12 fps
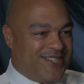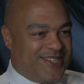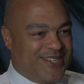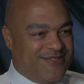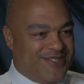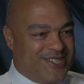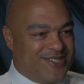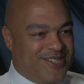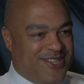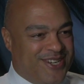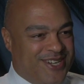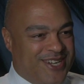Even as
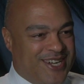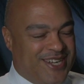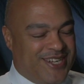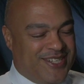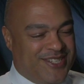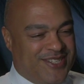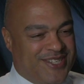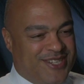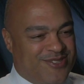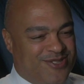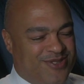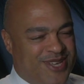a young guy, I did
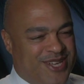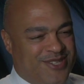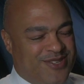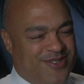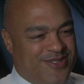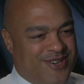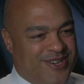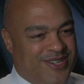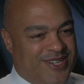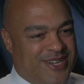that. So that's a thought.